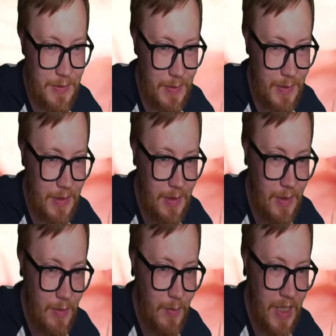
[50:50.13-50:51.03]
to
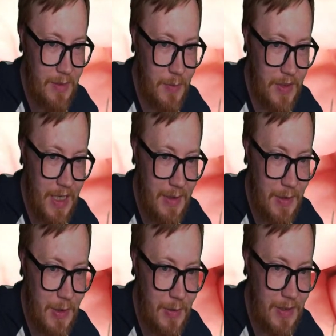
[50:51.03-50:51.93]
paint. But here you
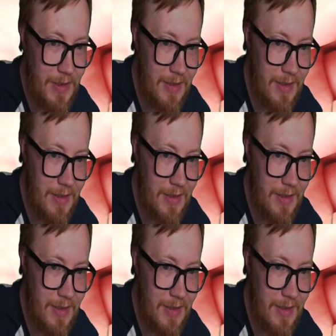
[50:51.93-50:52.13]
go.